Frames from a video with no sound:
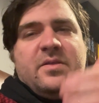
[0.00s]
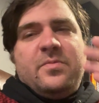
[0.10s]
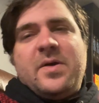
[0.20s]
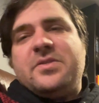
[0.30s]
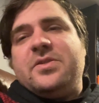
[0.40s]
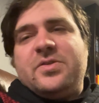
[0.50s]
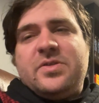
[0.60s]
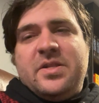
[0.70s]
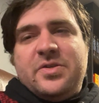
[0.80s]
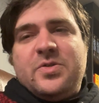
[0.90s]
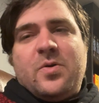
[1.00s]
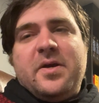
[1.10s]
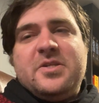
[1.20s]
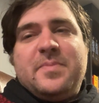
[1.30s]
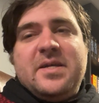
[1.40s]
rest of this in the
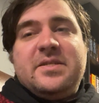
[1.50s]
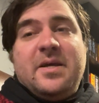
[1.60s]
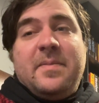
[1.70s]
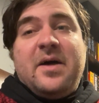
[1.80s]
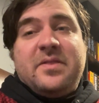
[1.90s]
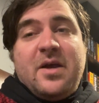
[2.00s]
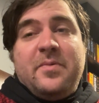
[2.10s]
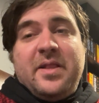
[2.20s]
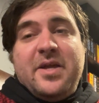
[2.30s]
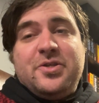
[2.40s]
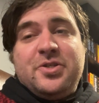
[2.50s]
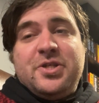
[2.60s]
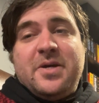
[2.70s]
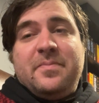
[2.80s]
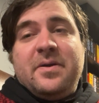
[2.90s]
story is basically about their
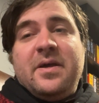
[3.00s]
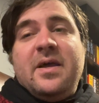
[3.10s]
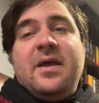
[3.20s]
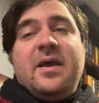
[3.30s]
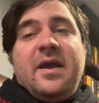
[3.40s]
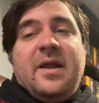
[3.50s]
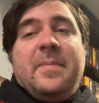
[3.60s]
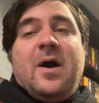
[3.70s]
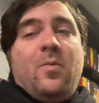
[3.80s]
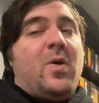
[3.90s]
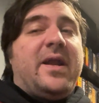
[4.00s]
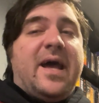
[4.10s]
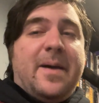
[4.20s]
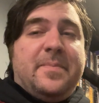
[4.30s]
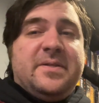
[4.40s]
relationship and about what
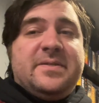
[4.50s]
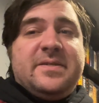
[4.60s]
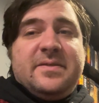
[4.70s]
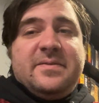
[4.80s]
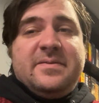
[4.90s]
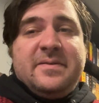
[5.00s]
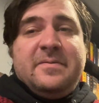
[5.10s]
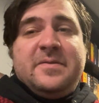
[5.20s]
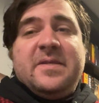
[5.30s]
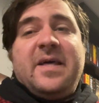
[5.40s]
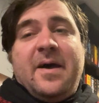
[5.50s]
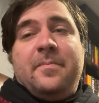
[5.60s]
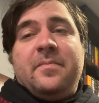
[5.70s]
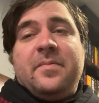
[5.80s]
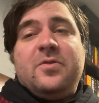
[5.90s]
happens to
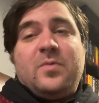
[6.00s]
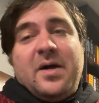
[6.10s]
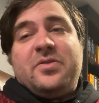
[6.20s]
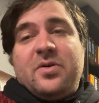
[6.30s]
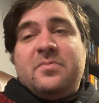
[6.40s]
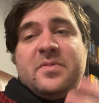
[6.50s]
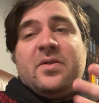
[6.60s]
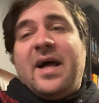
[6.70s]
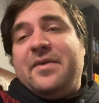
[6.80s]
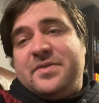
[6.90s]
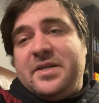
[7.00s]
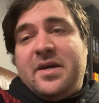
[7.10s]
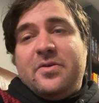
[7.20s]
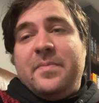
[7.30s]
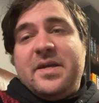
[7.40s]
them throughout their lives
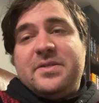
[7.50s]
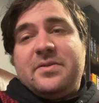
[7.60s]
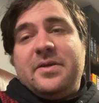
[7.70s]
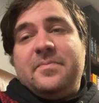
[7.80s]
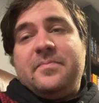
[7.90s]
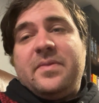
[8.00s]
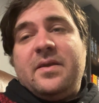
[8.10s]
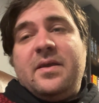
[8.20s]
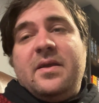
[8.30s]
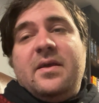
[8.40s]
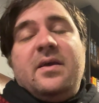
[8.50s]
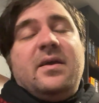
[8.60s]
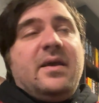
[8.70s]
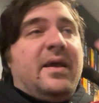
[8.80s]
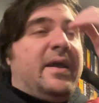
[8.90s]
together, basically.
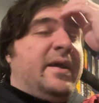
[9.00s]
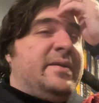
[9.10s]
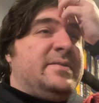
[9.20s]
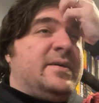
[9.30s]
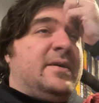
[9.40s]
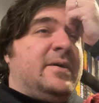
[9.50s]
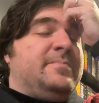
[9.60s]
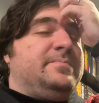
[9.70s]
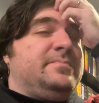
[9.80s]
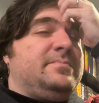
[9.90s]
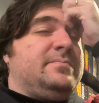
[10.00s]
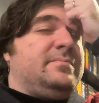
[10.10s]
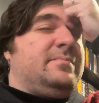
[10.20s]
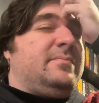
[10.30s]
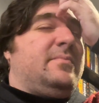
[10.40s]
And
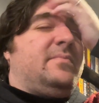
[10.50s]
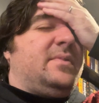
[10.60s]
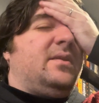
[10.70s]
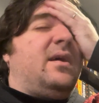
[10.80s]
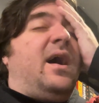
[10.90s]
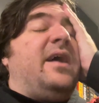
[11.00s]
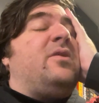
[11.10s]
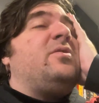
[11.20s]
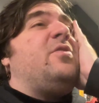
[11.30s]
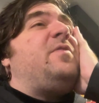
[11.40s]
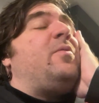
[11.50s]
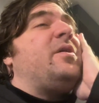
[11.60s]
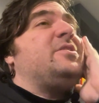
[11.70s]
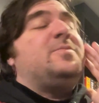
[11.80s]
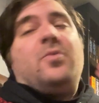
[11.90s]
I don't know if I
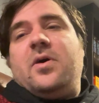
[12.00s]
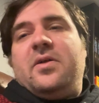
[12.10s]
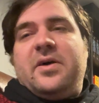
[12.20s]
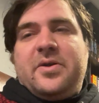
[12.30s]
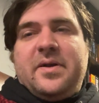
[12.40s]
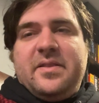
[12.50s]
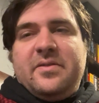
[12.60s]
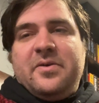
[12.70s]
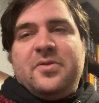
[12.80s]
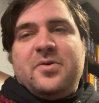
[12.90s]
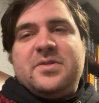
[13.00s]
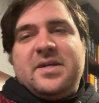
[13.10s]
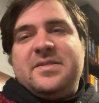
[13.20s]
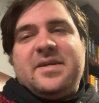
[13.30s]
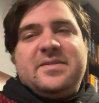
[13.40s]
want to spoil it or anything along those
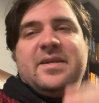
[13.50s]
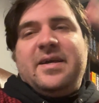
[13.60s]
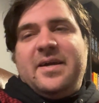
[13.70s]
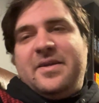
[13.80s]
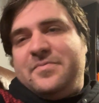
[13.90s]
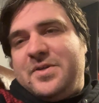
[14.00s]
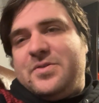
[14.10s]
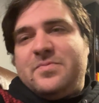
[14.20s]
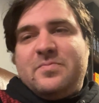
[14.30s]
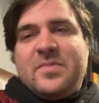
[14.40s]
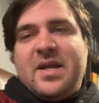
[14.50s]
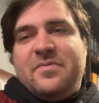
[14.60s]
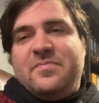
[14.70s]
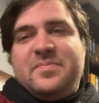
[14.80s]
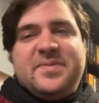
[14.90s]
lines. Like I said, I kind
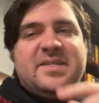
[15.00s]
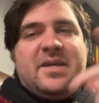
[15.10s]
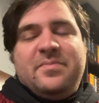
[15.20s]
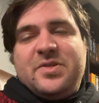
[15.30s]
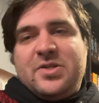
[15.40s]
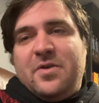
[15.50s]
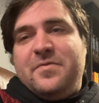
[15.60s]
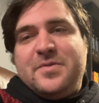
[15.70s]
of skimmed the surface